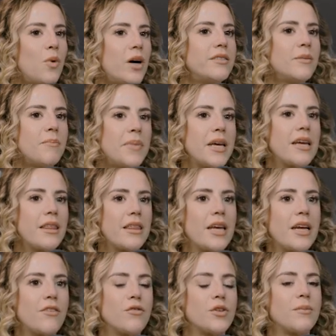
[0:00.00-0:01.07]
was a big
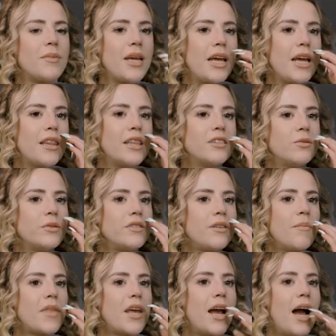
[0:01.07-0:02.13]
thing for me, and this was
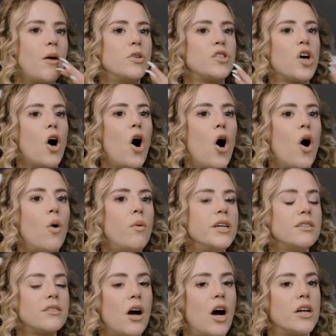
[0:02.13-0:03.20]
something I was
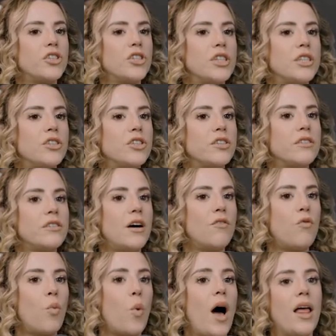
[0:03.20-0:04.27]
always conscientious
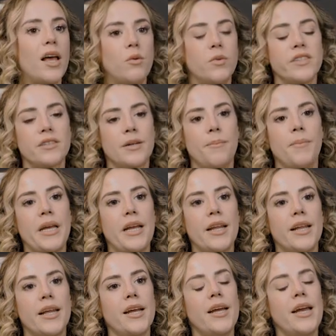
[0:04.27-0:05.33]
of while I was
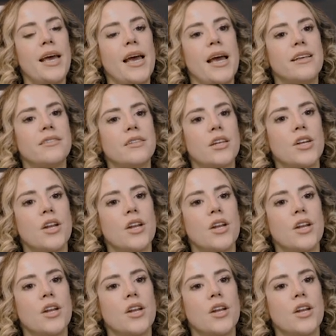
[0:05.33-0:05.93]
competing, is to